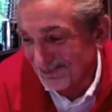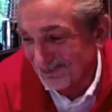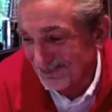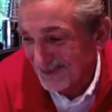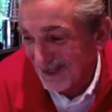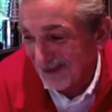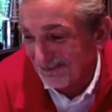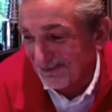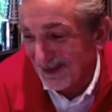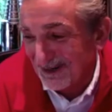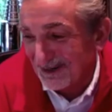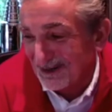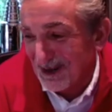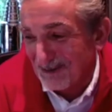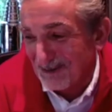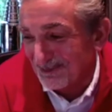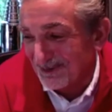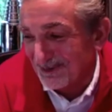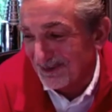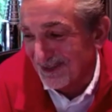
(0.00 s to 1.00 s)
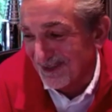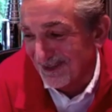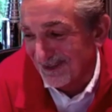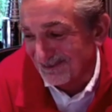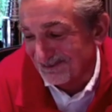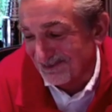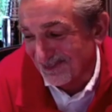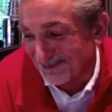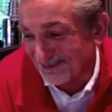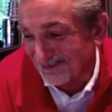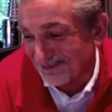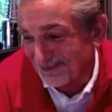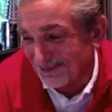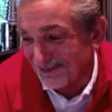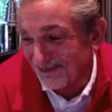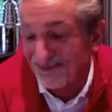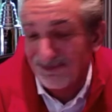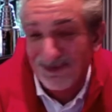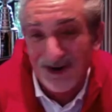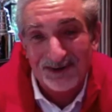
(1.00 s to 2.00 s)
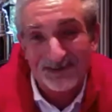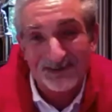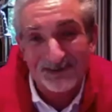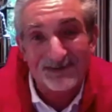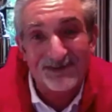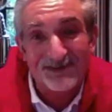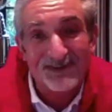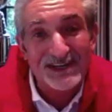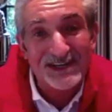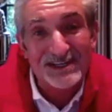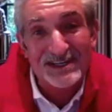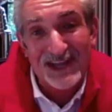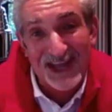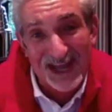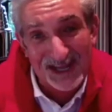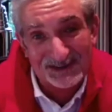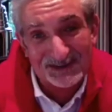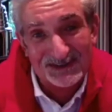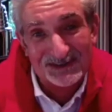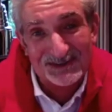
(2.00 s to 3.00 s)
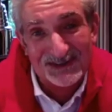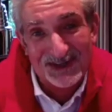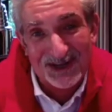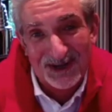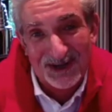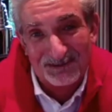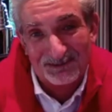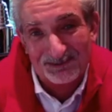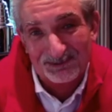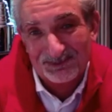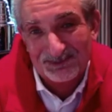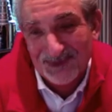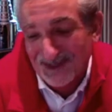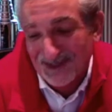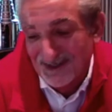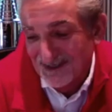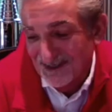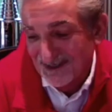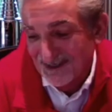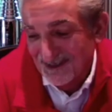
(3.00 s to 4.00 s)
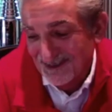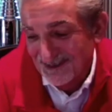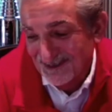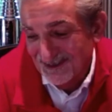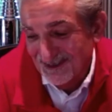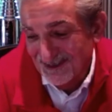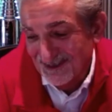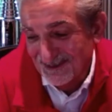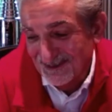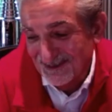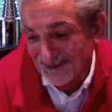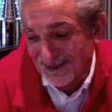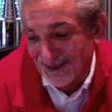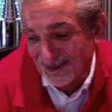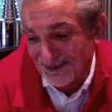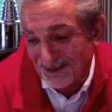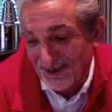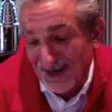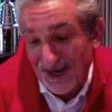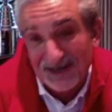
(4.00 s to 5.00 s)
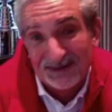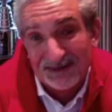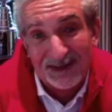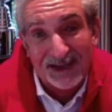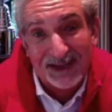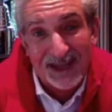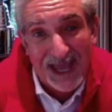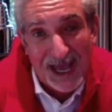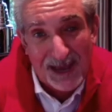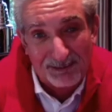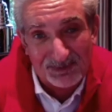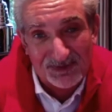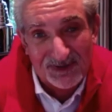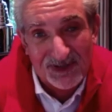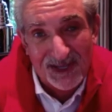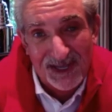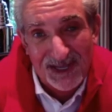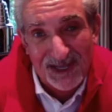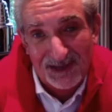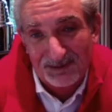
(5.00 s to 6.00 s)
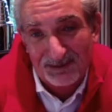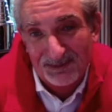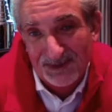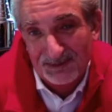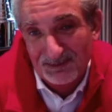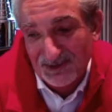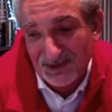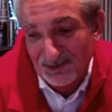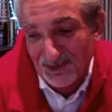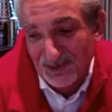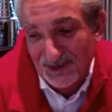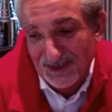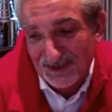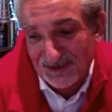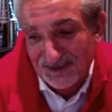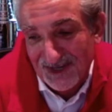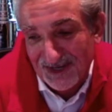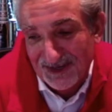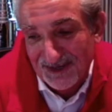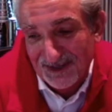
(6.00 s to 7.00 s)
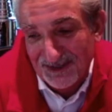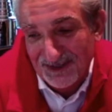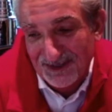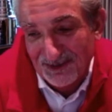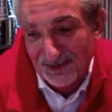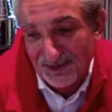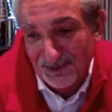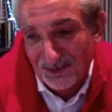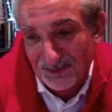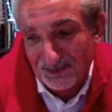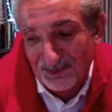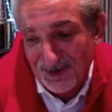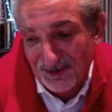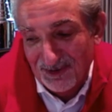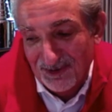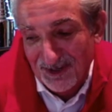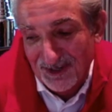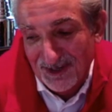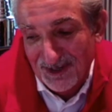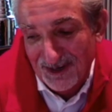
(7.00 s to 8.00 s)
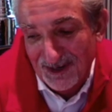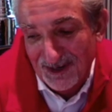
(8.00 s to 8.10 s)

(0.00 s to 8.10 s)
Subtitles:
I've had a couple of fun vignettes. The other day at the Caps game, in between the second and third period, I